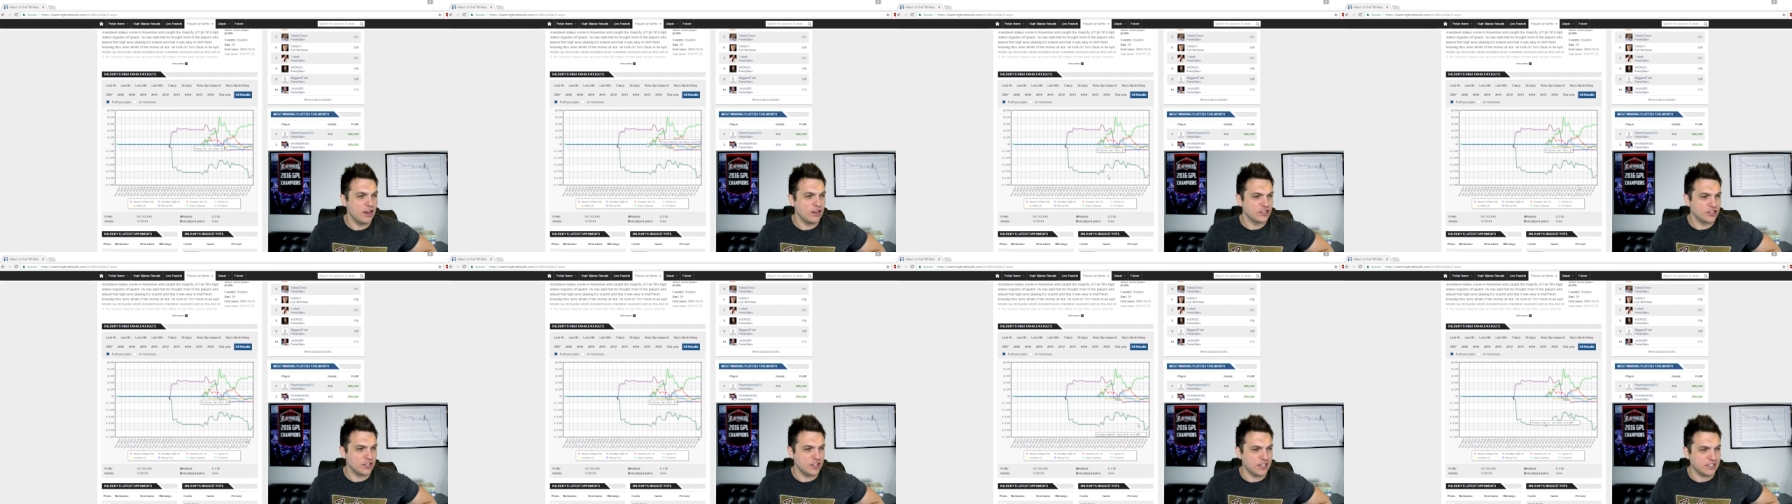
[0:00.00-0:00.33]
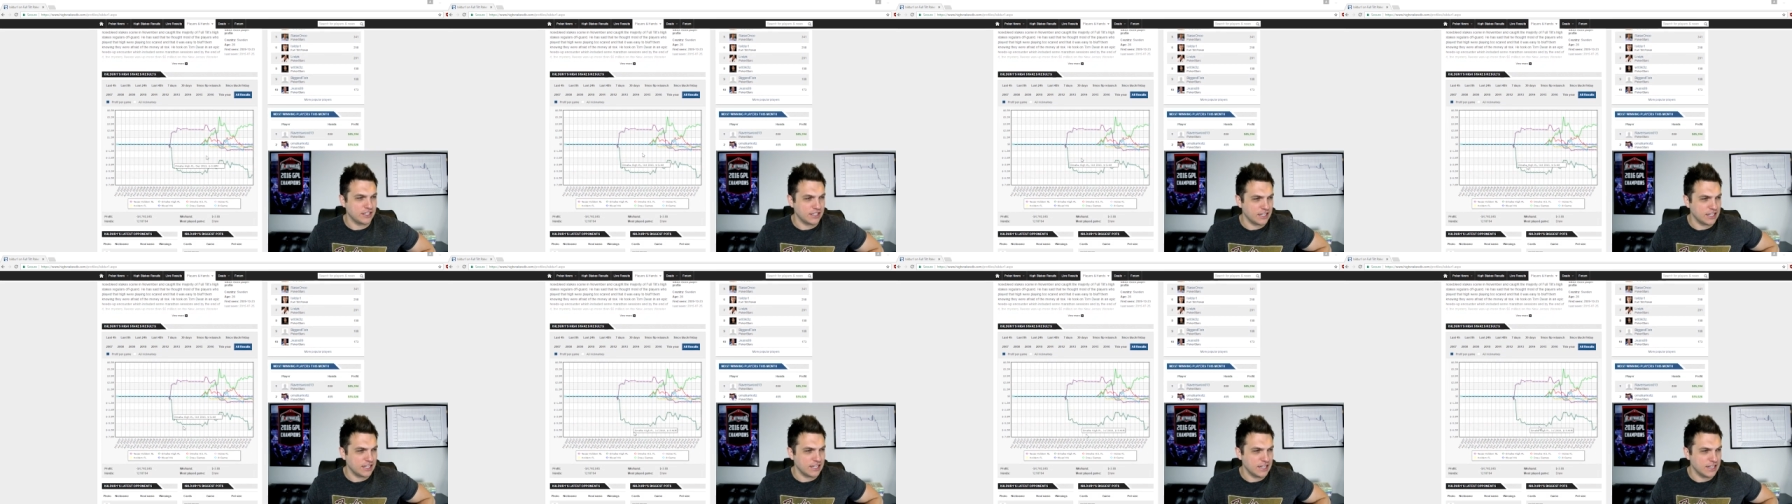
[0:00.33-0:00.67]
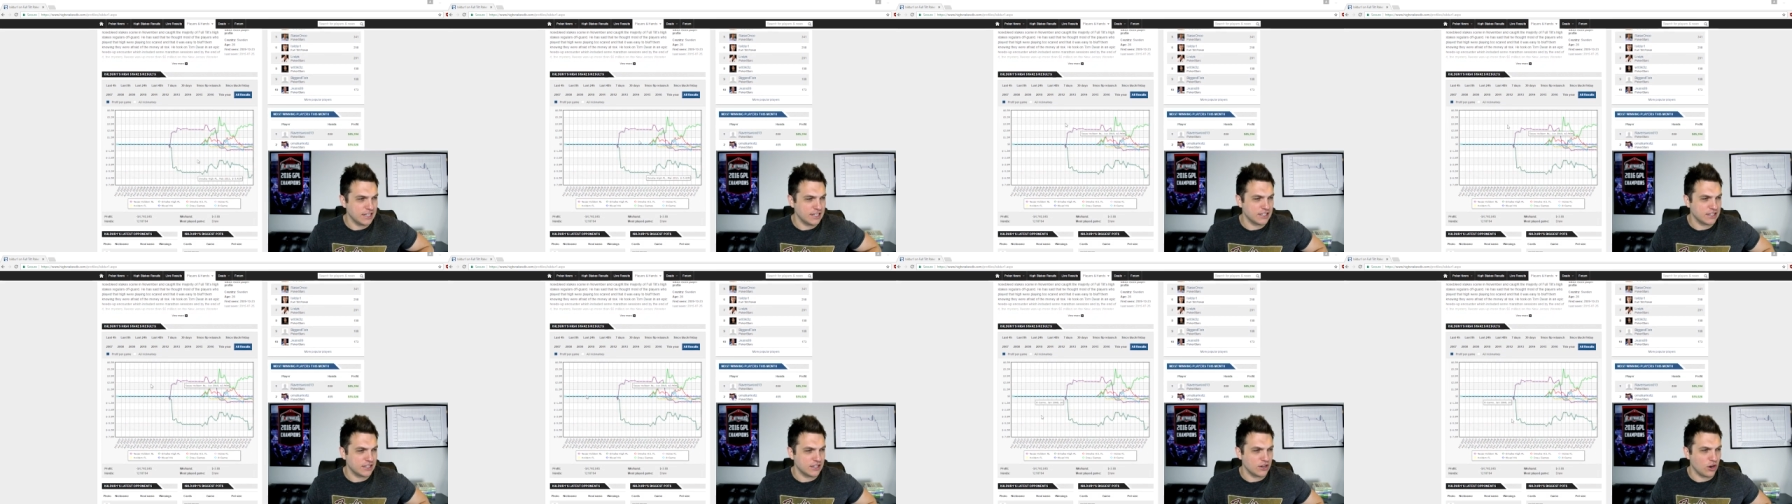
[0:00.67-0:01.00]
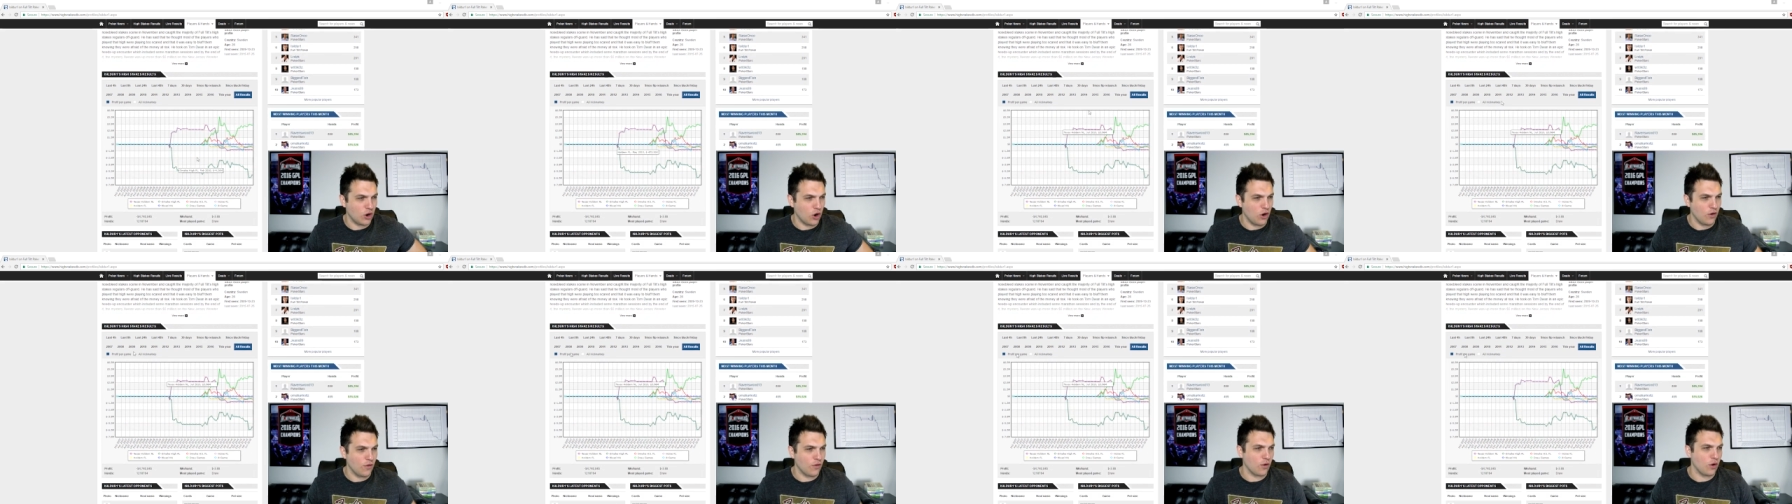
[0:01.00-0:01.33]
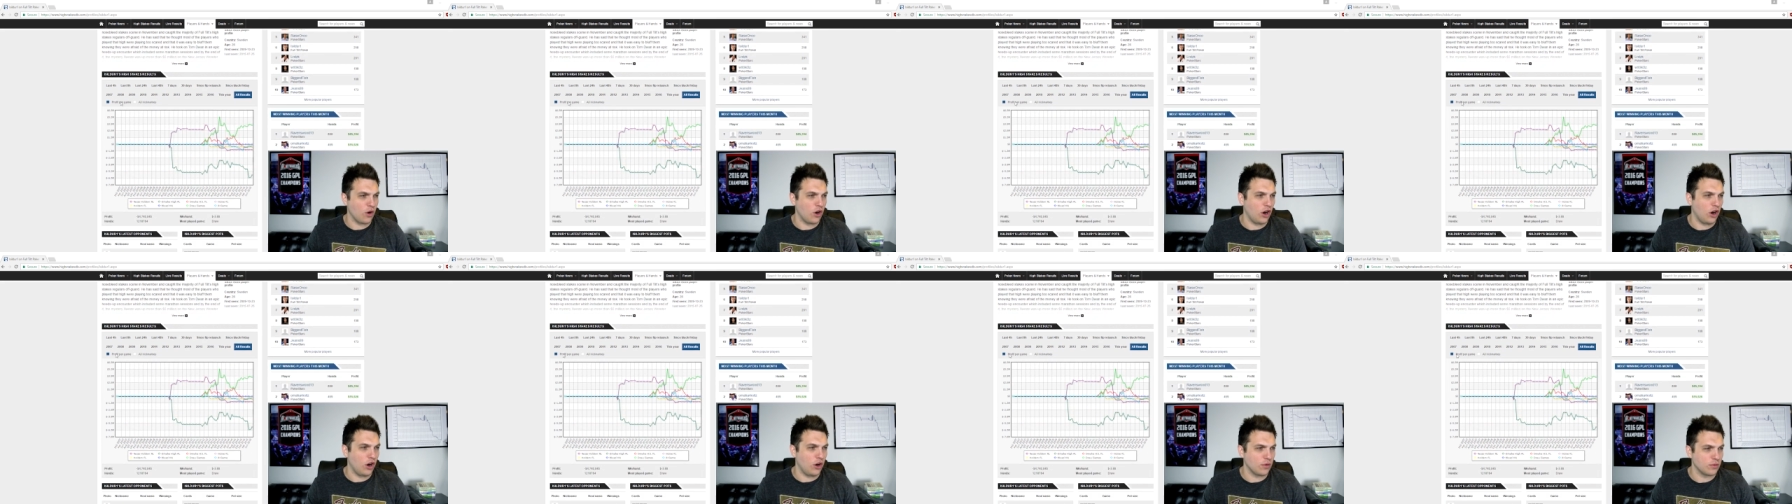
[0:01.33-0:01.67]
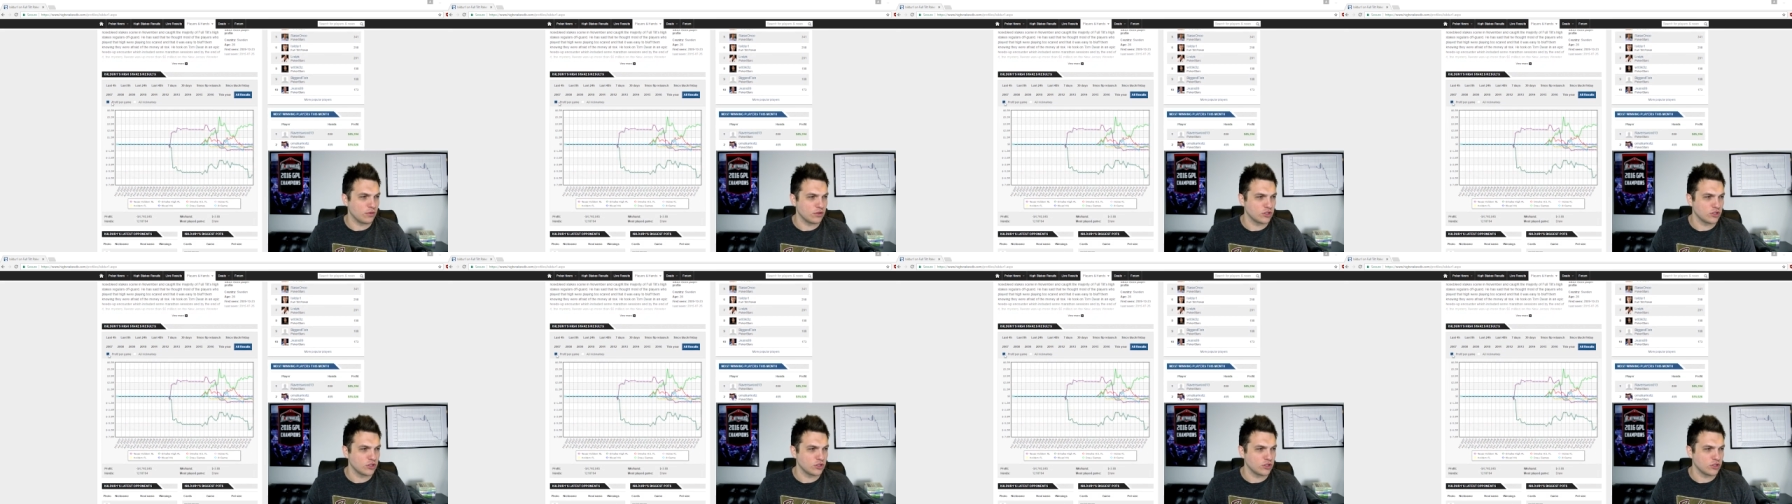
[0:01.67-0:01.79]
So this is his overall